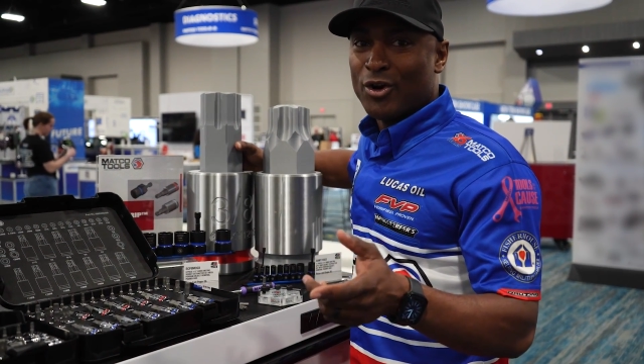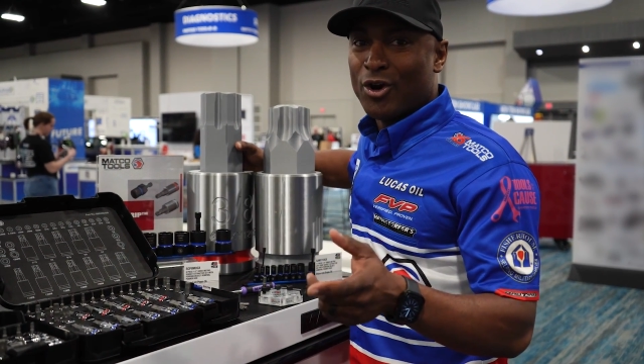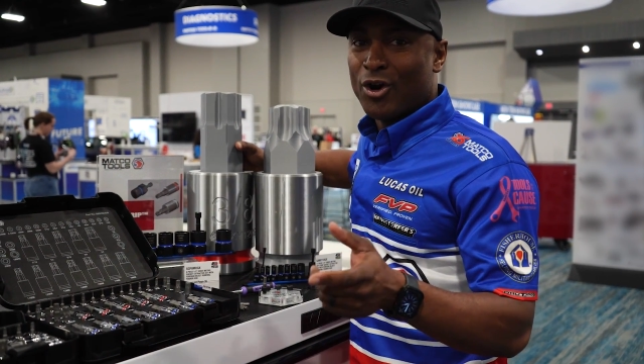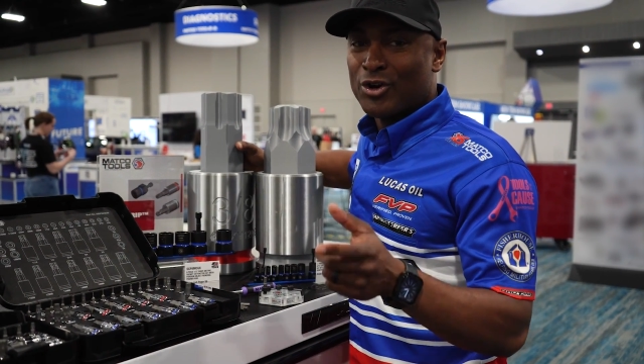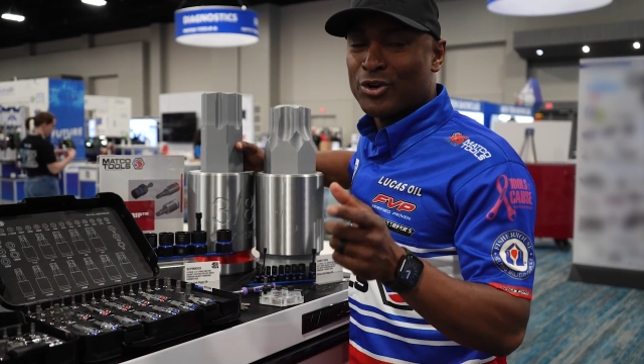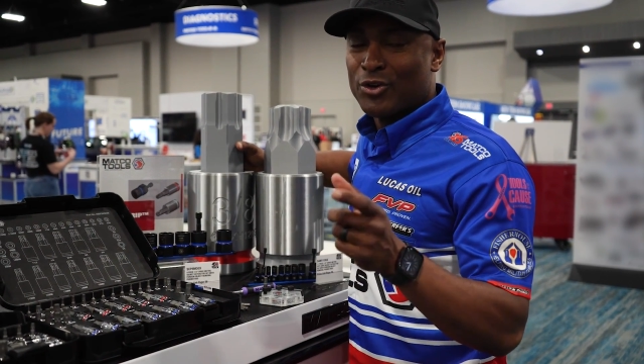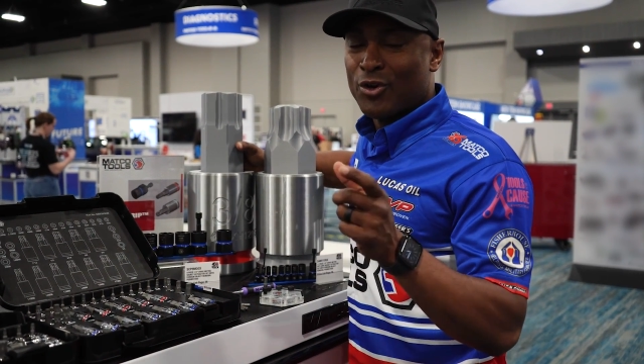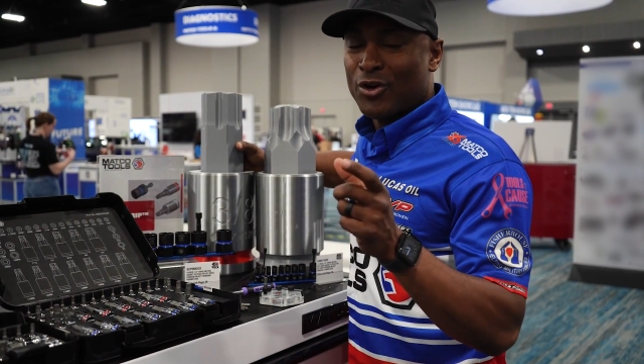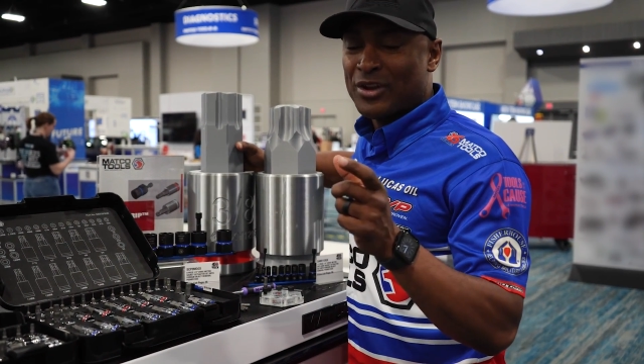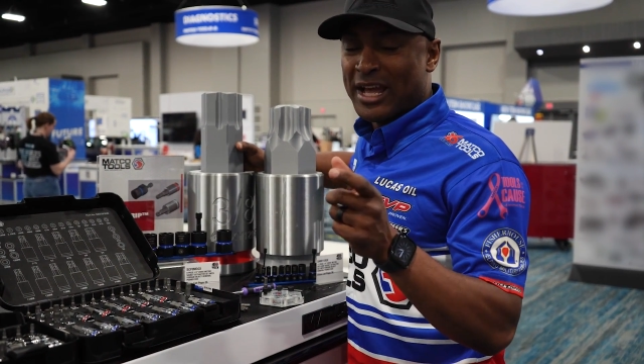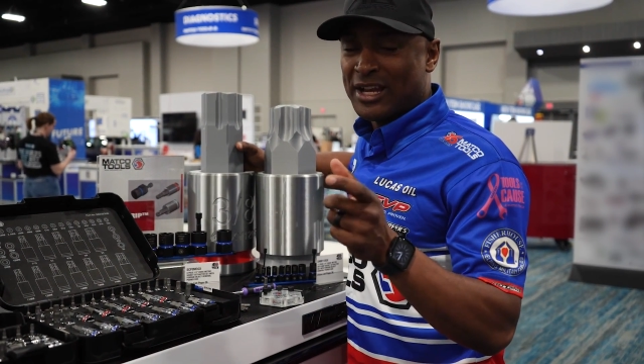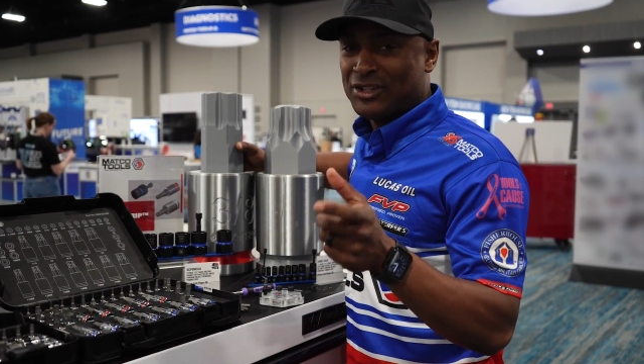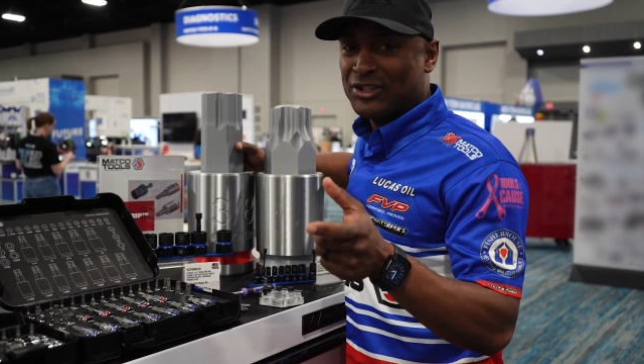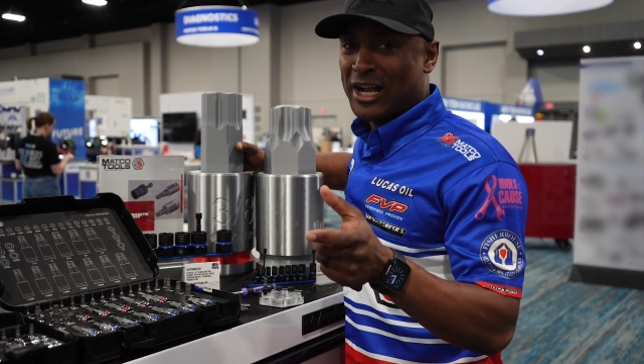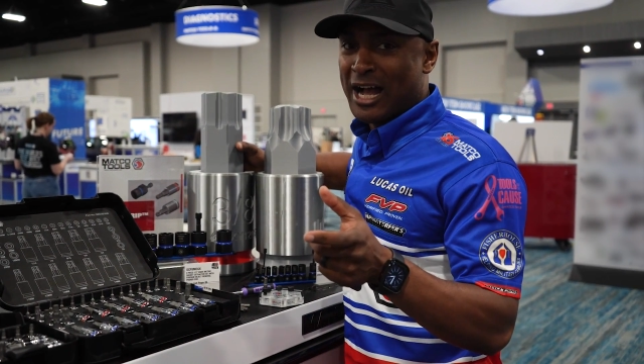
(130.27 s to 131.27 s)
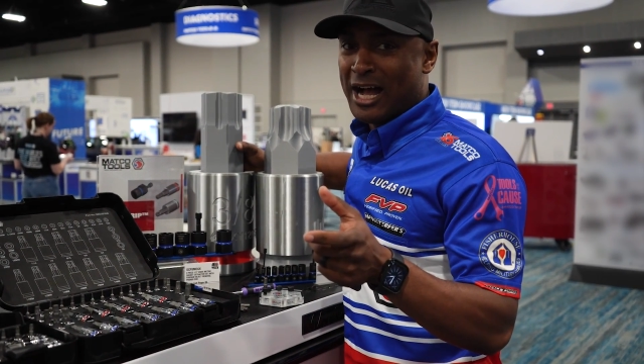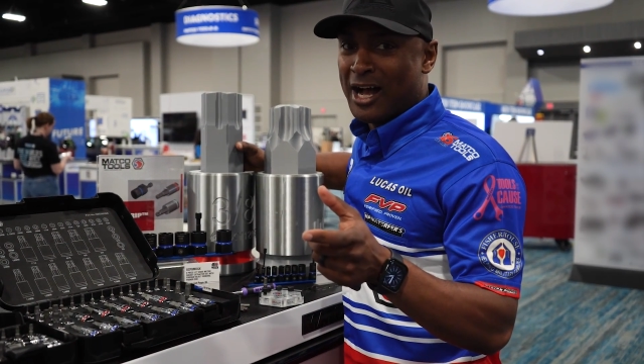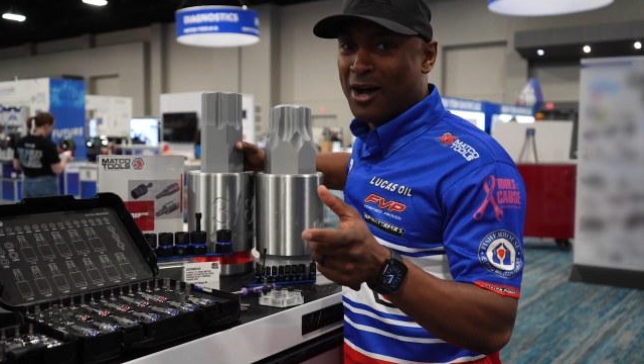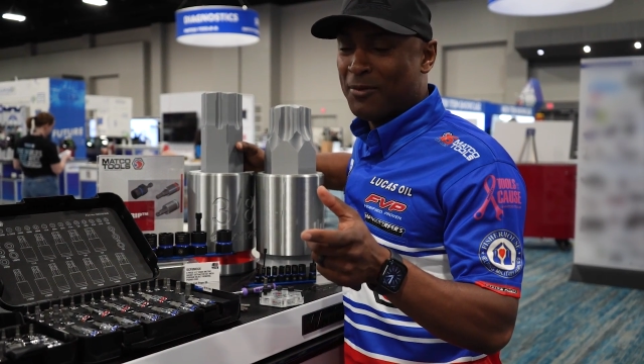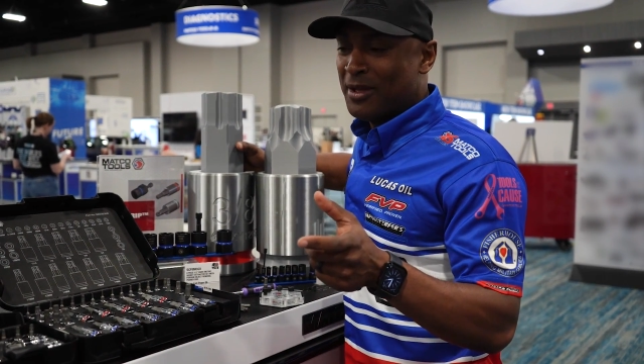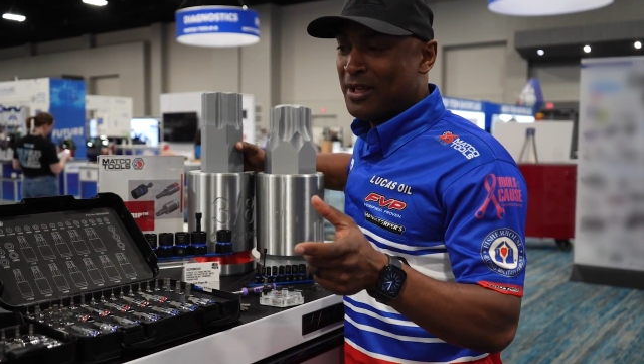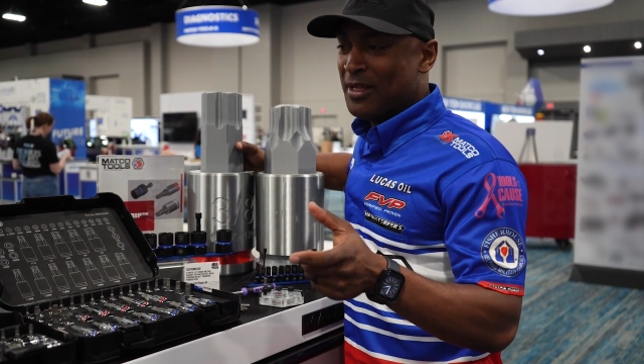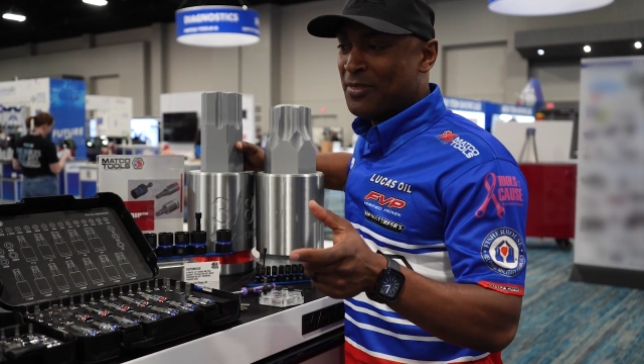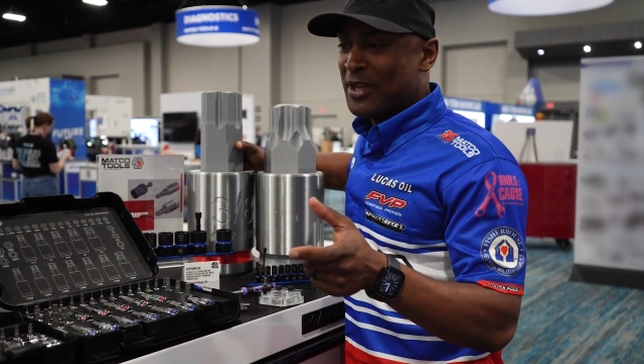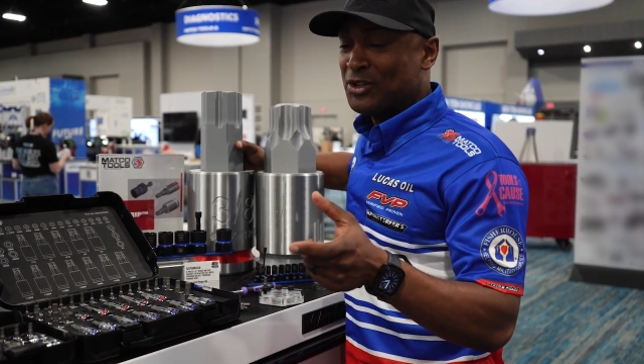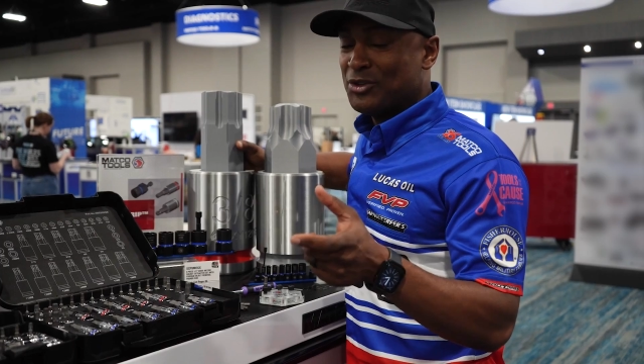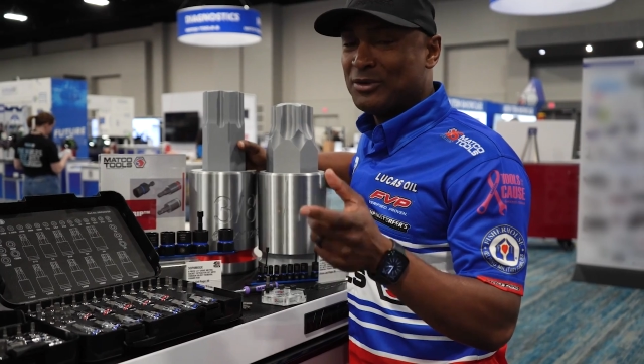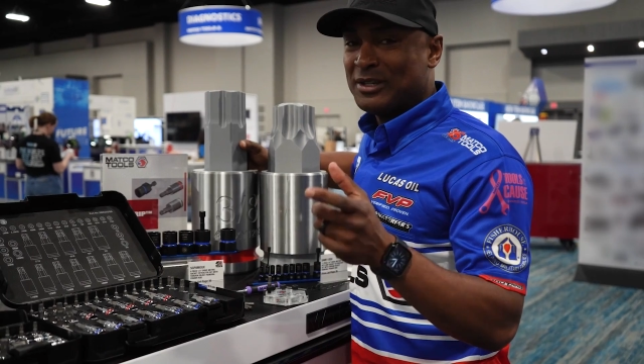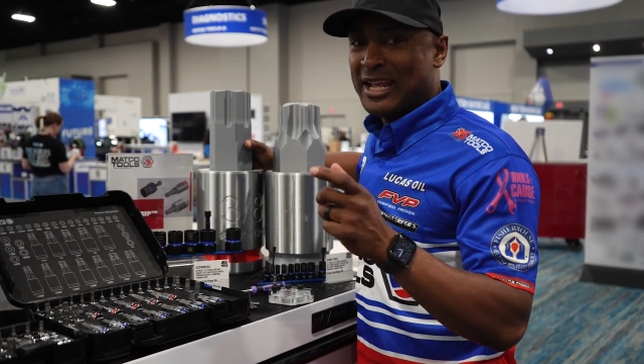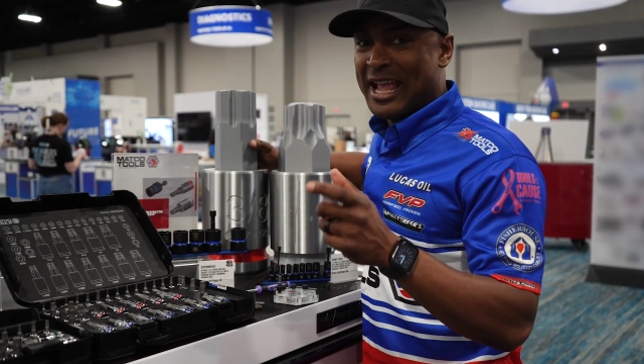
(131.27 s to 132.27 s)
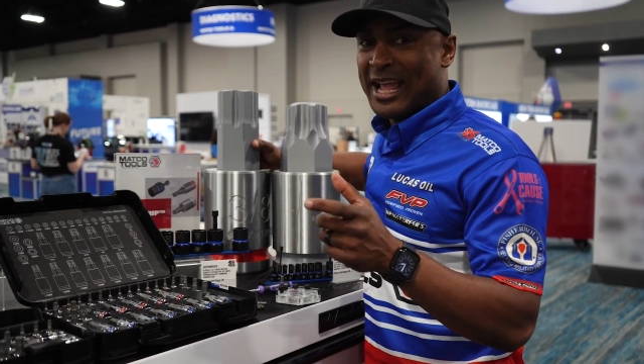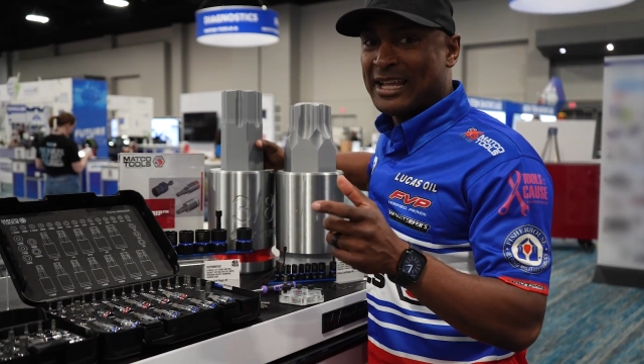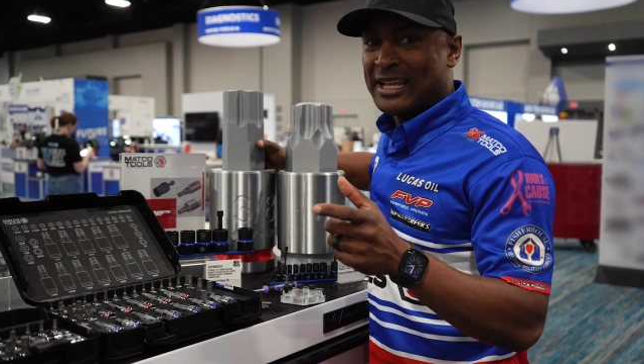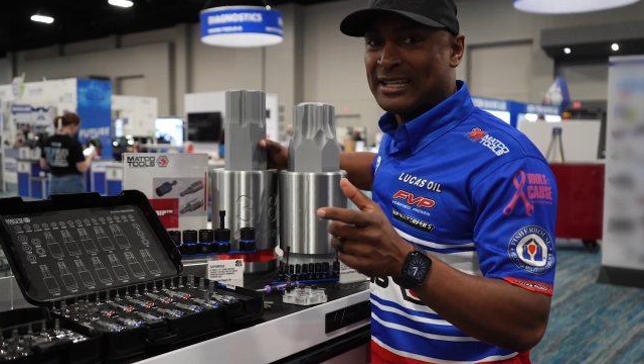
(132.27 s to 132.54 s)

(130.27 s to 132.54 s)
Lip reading: or you're on that job that you can't